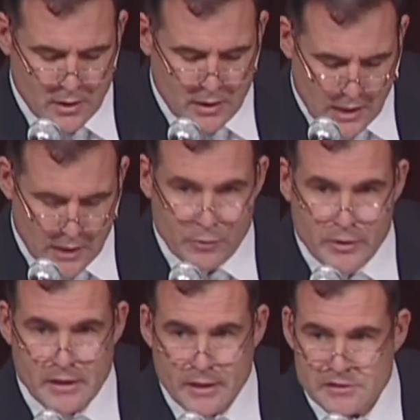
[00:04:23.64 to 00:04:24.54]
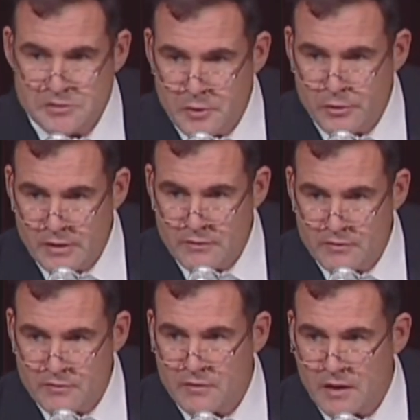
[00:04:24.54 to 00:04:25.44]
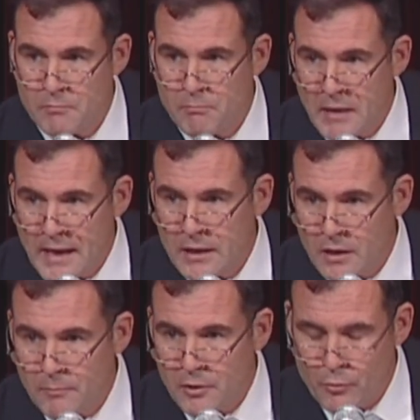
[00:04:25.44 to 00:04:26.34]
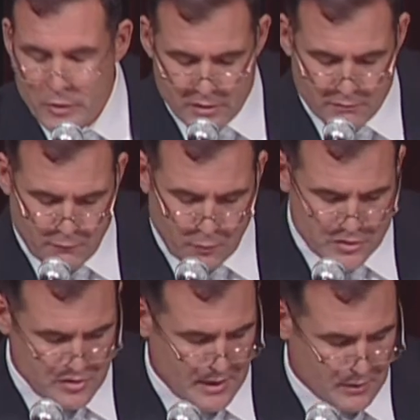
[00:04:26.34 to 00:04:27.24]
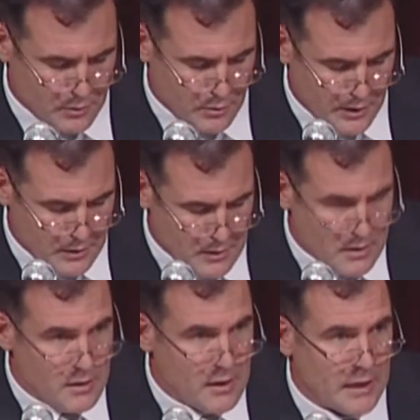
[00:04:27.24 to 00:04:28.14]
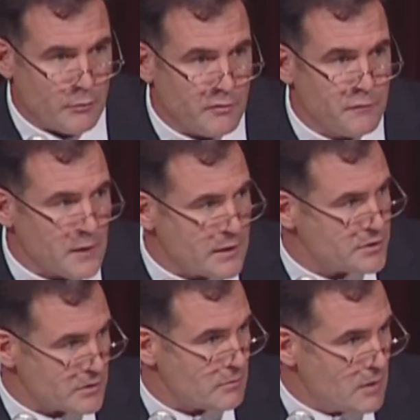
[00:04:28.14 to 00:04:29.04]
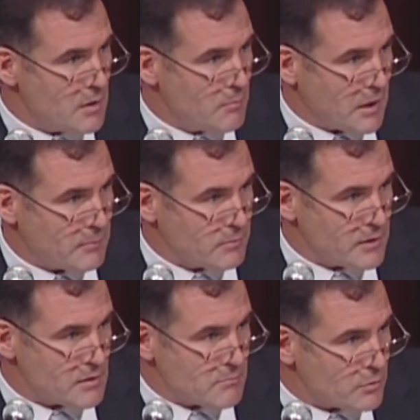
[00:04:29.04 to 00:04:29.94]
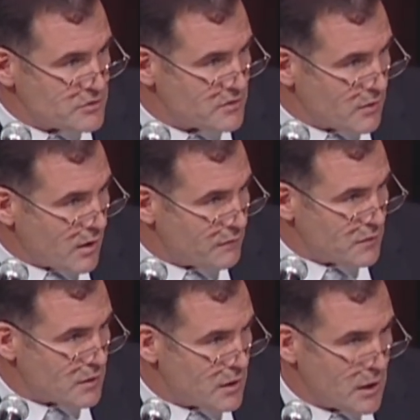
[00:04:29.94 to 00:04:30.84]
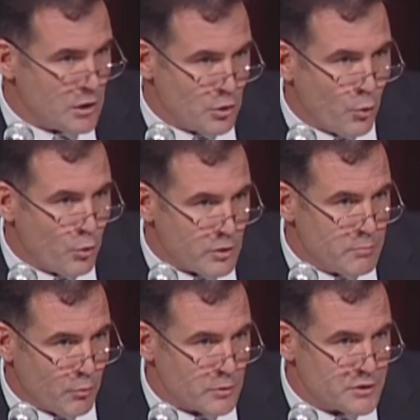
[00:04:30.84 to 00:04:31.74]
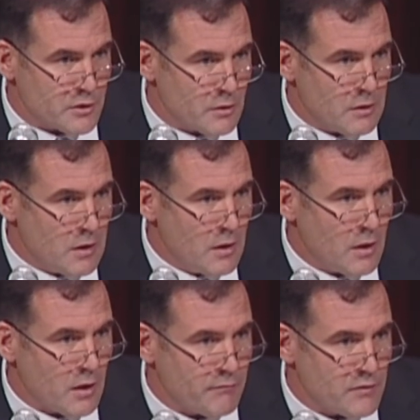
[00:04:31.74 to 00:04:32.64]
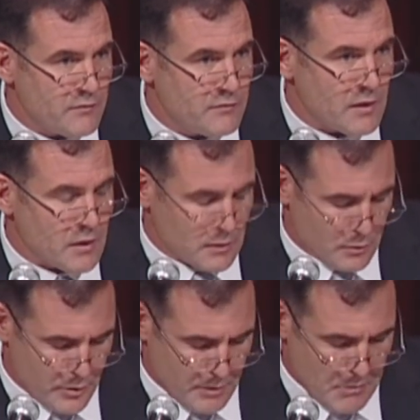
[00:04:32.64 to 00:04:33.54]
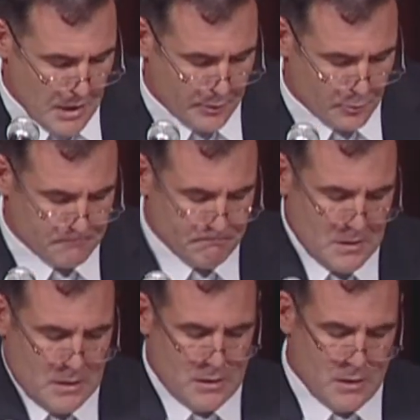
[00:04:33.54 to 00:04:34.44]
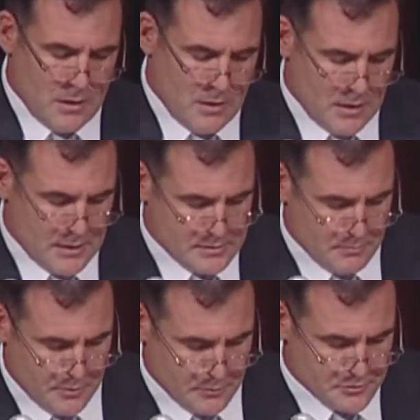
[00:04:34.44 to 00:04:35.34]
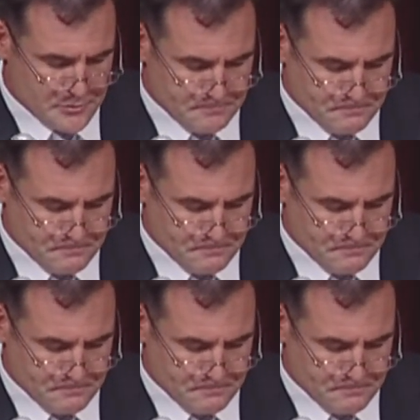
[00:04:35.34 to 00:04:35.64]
concrete experiences that back up and reinforce that learning, and reflection, probably the most often ignored portion of this learning model, I suppose.